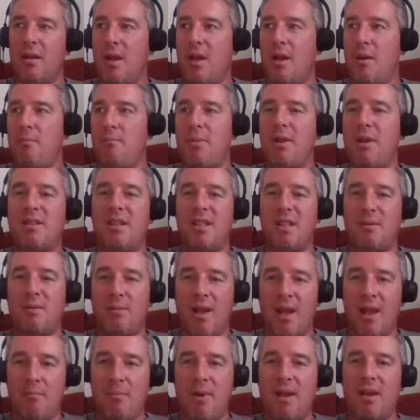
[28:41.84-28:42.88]
business
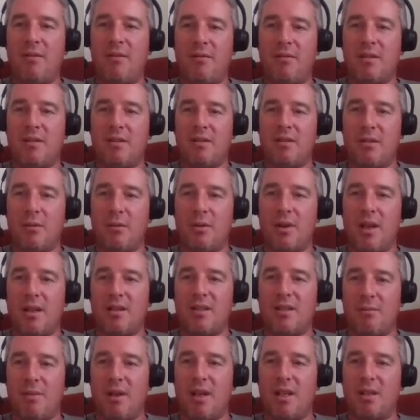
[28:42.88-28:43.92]
plan benefits to an
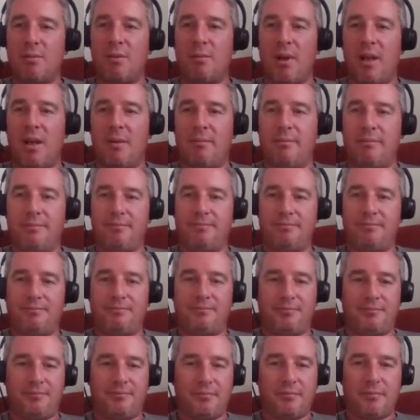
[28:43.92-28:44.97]
asset management plan.
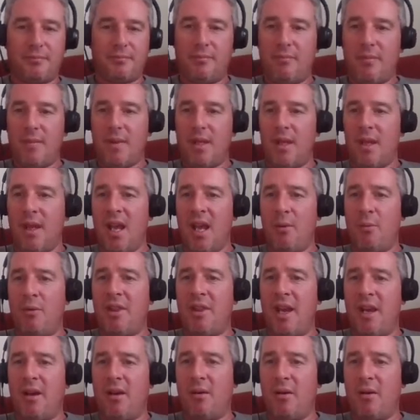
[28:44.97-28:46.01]
And with
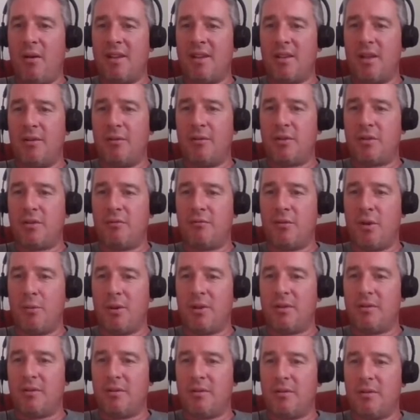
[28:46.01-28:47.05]
that, I'll hand over to
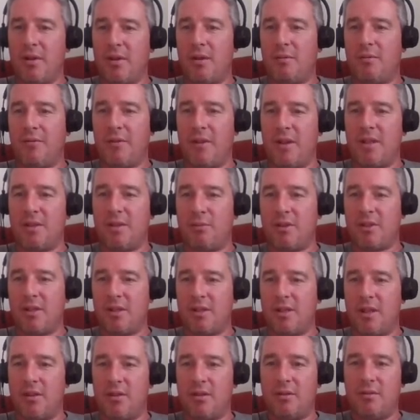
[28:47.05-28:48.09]
Robert for his
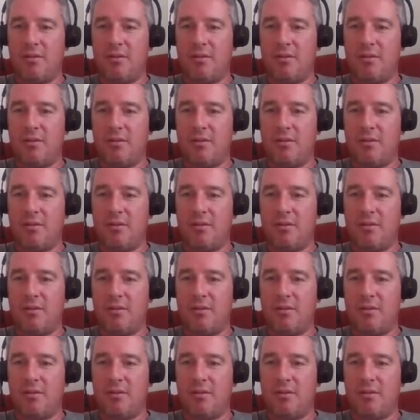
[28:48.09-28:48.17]
presentation.